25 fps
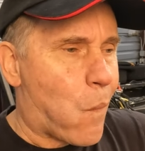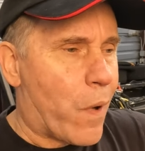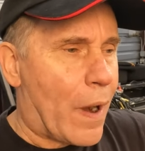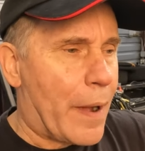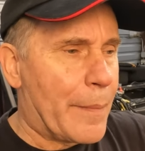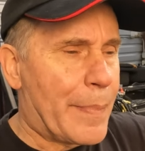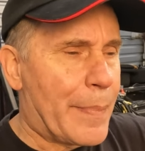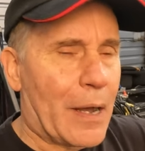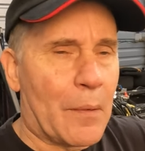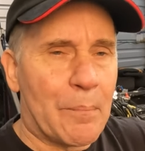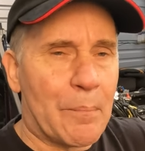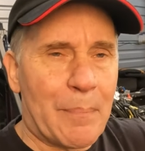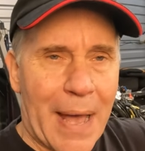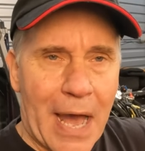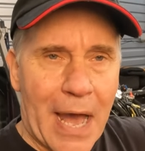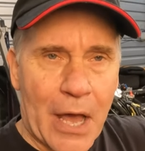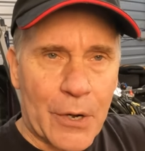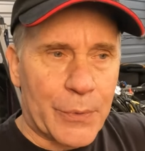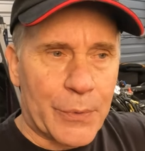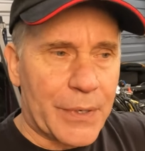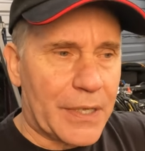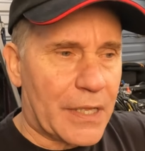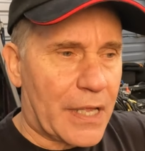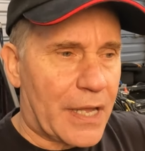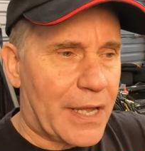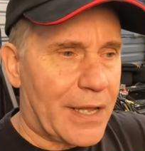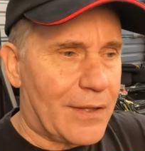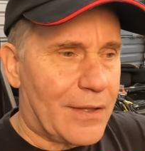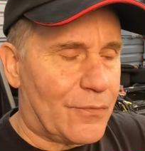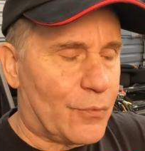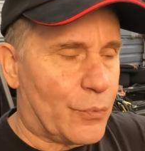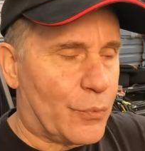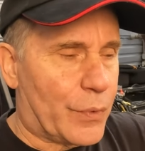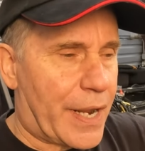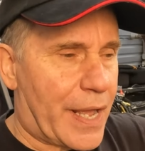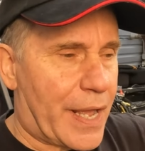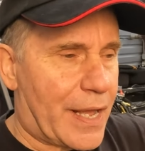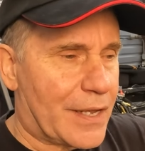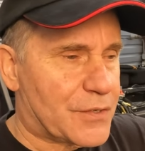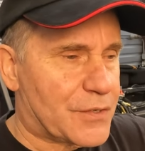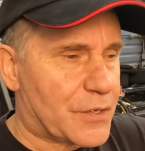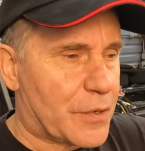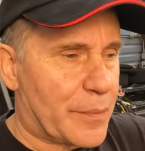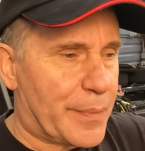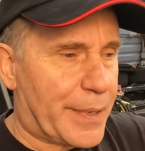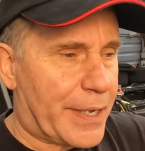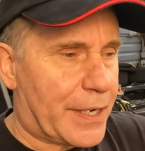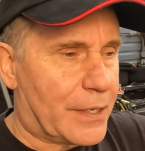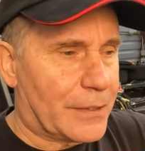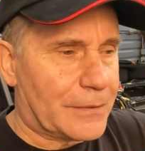about battery life, would ask
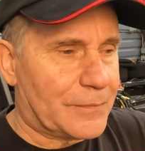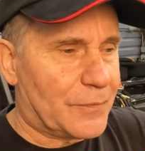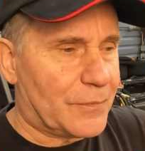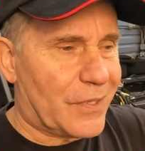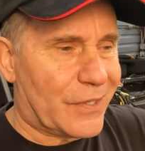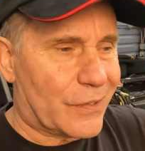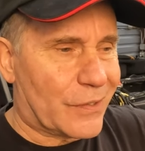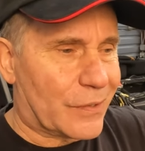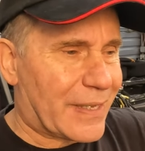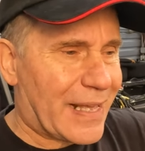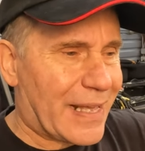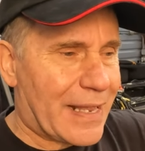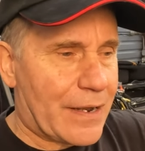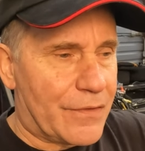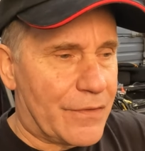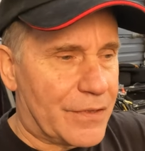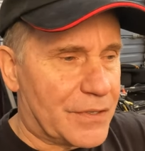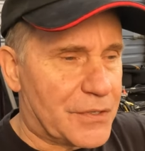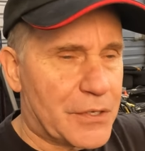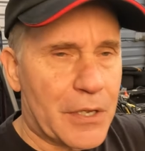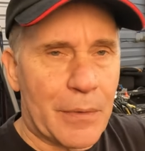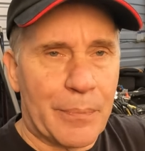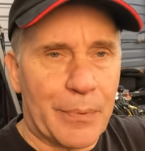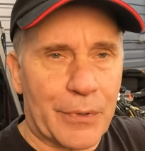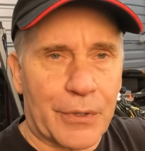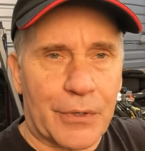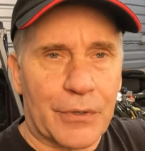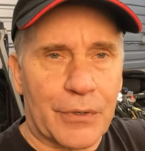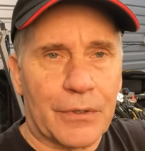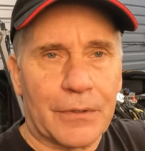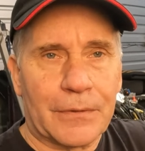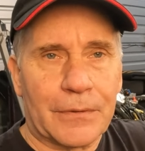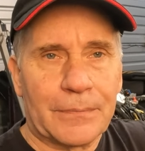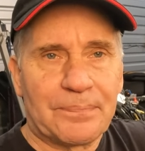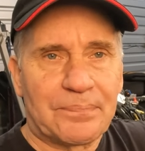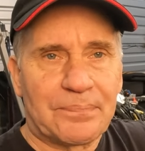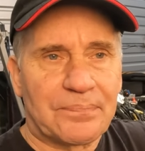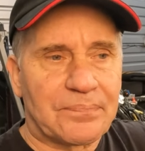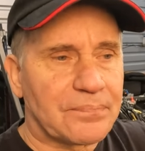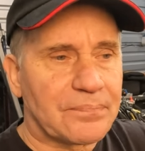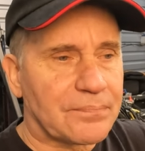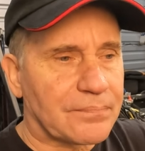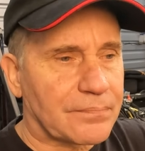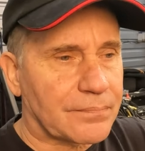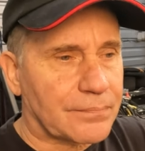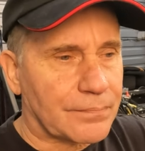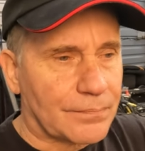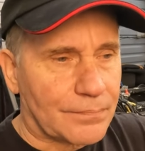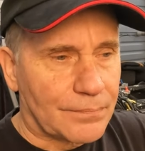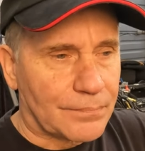about, you know, kind of the typical,
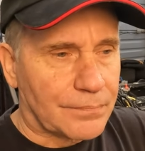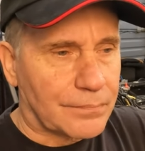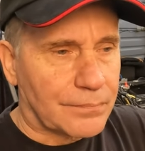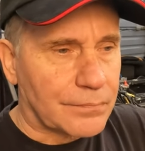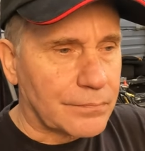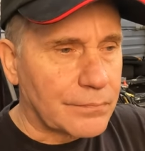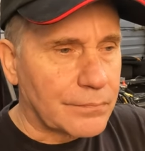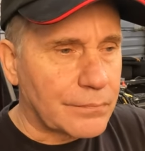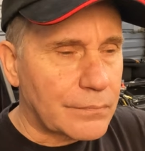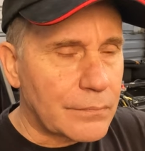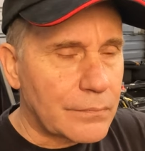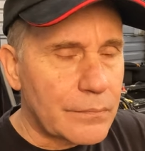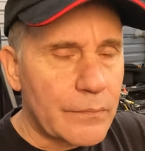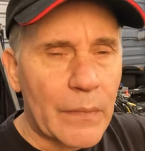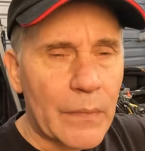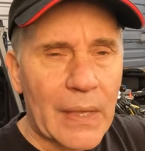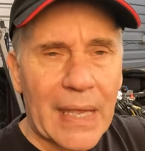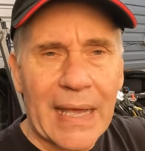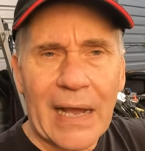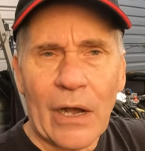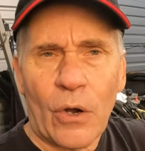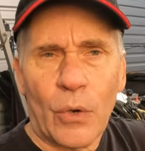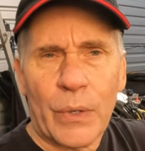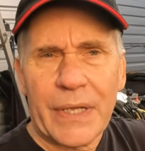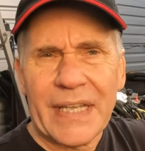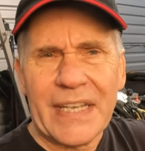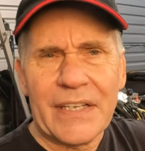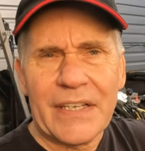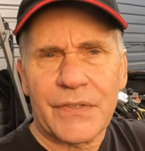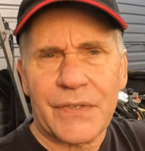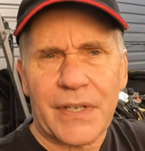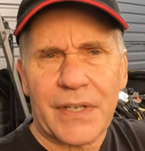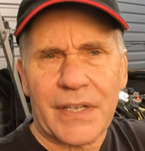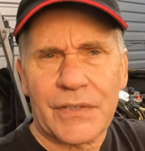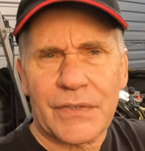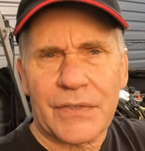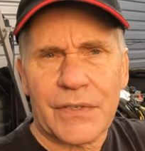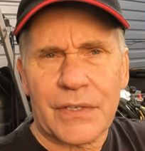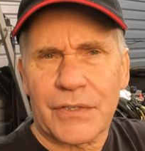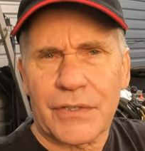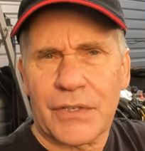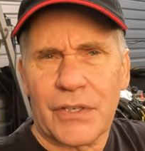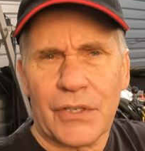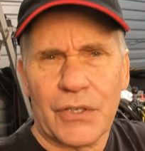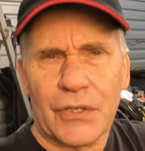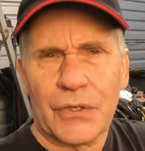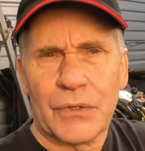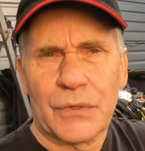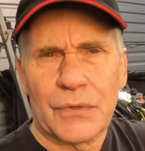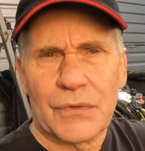how easy is it
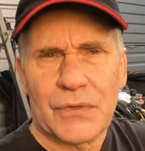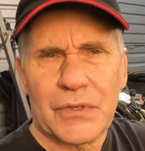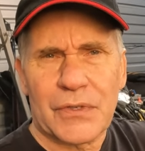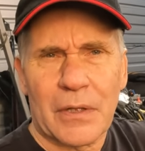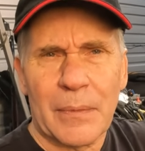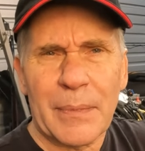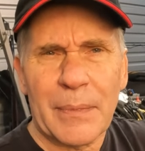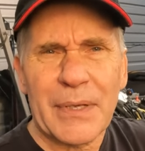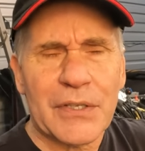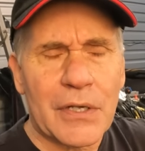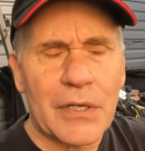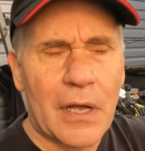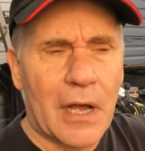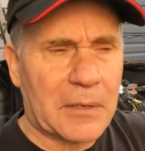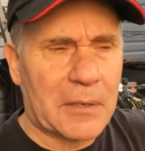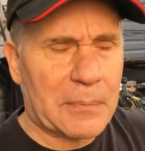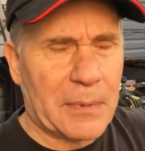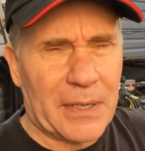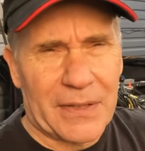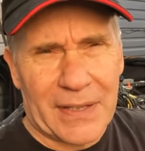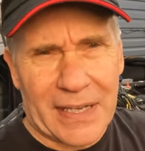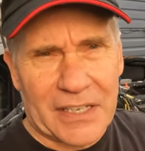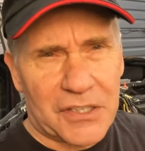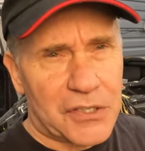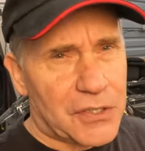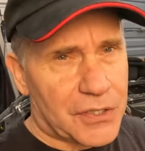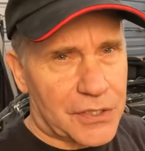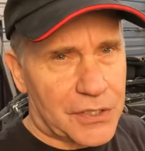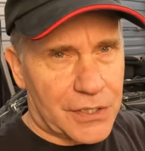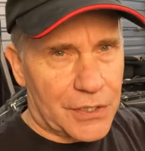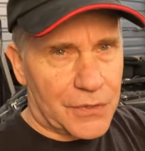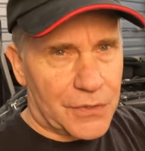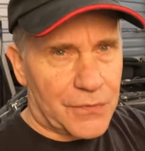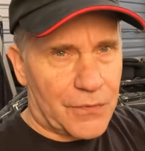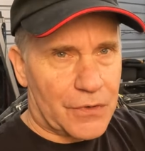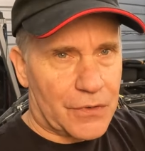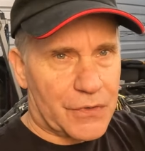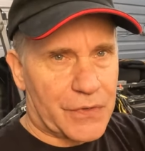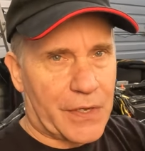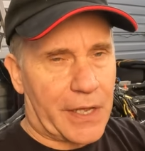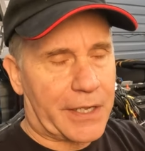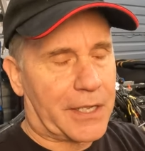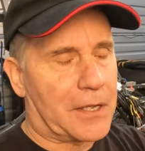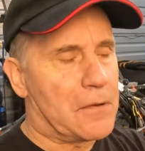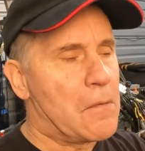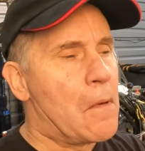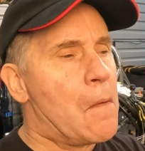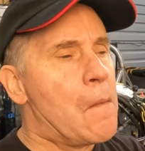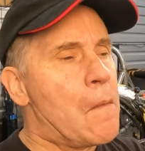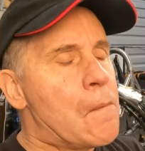to use? So let me talk about that just for a
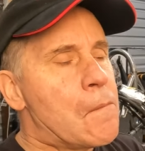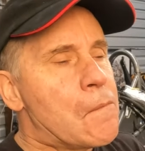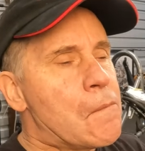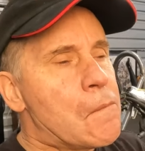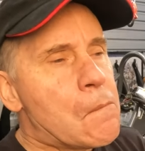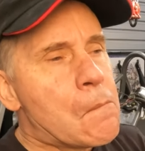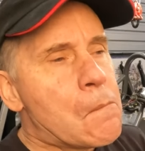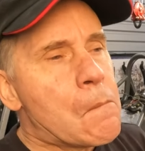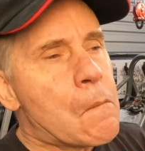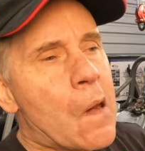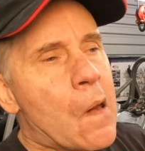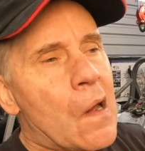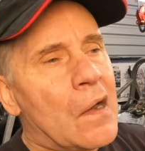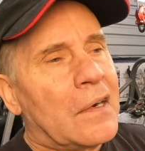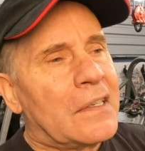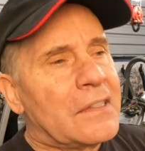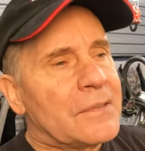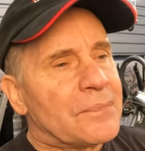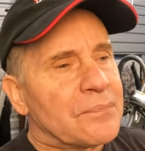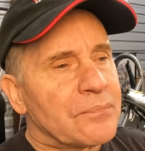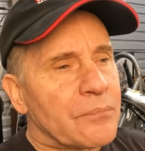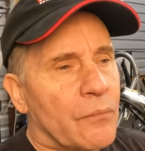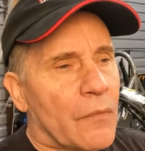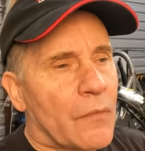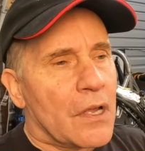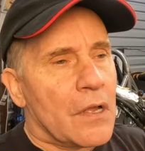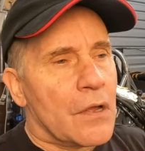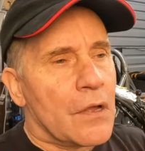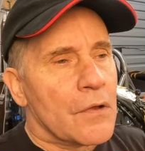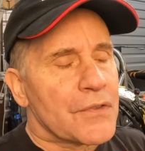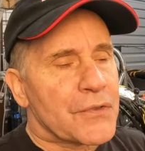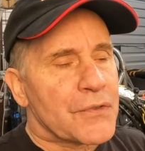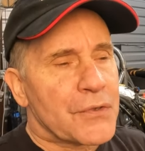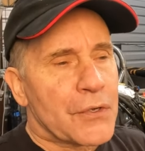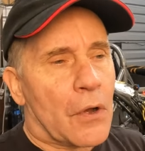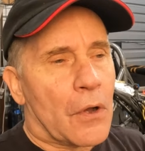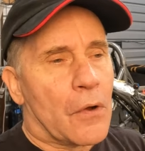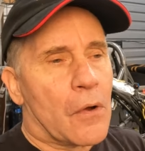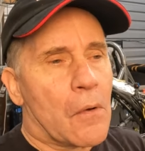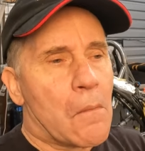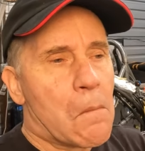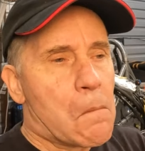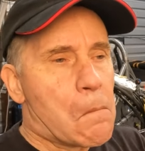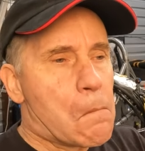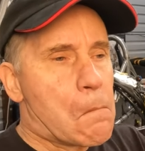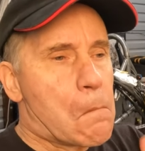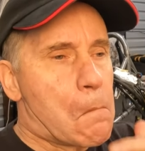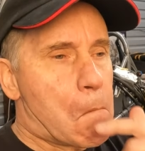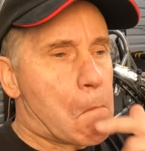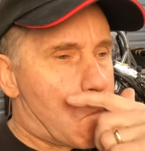second. So
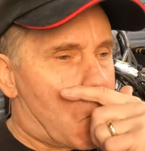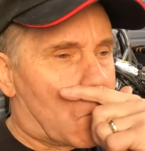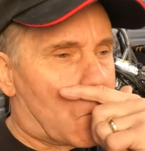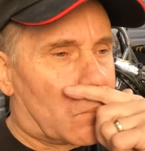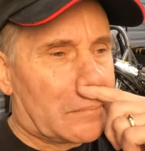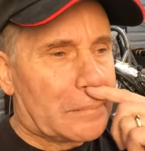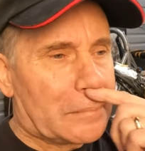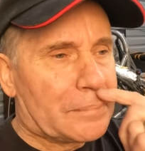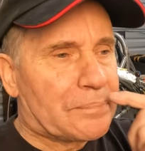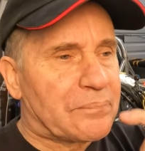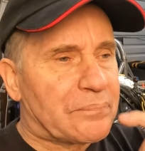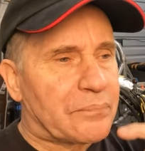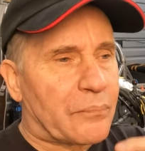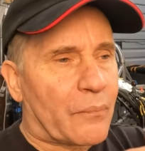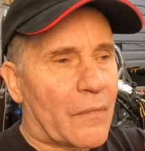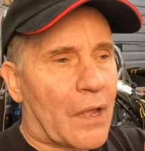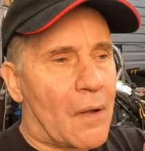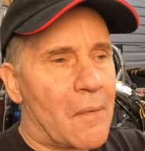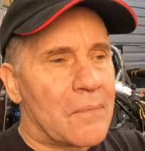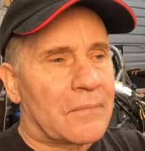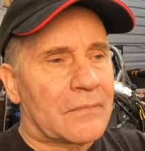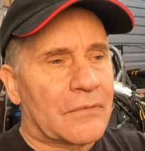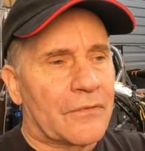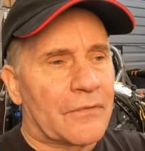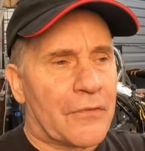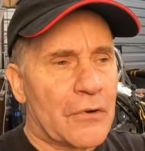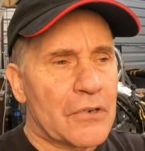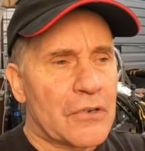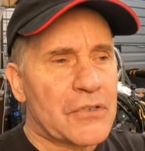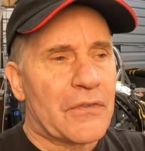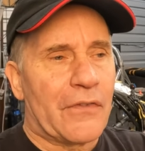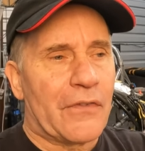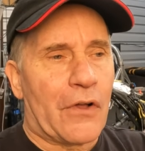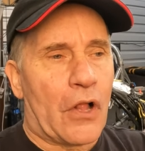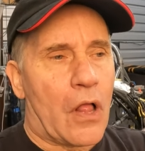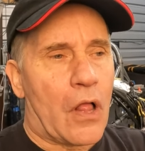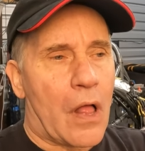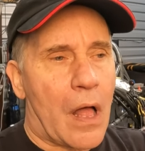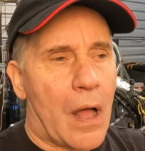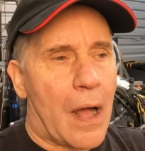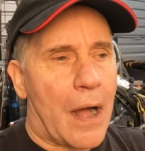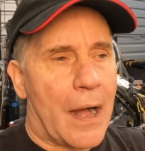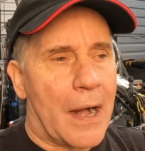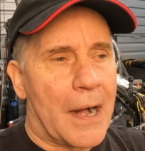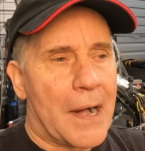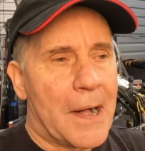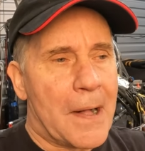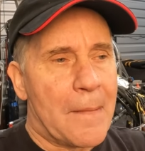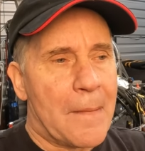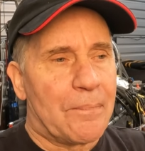first of all,
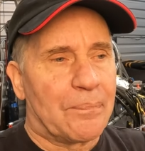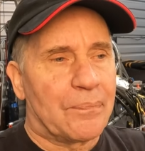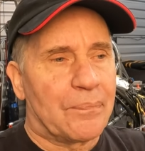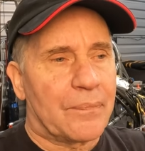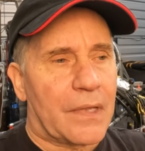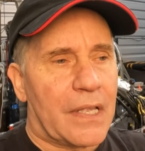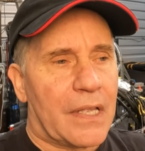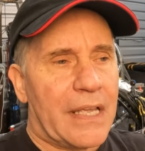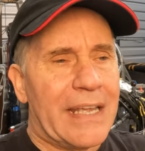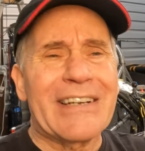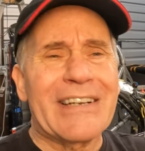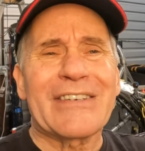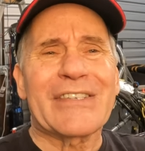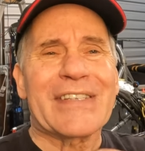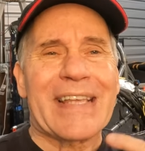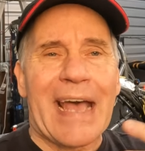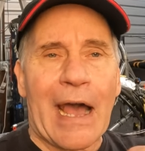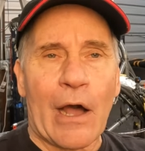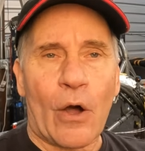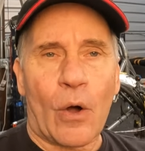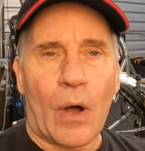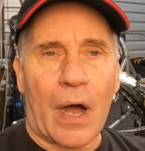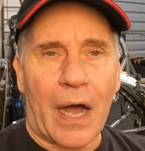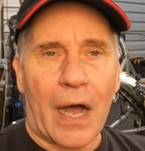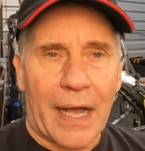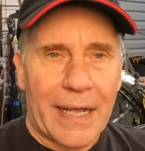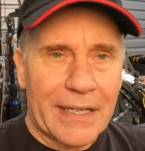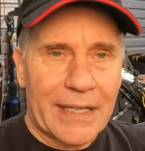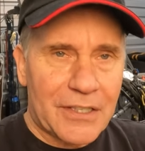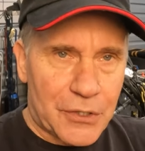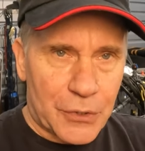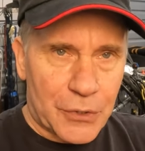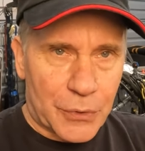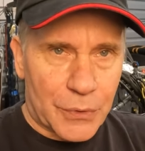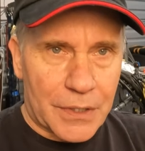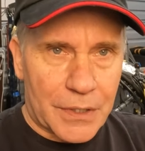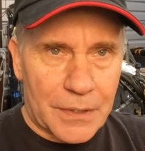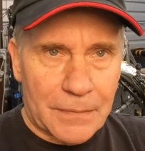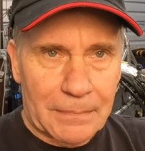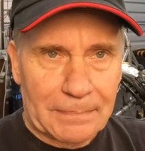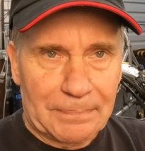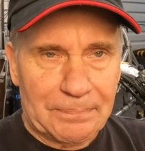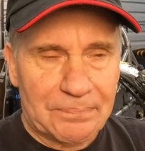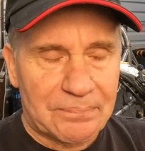here's how I do it.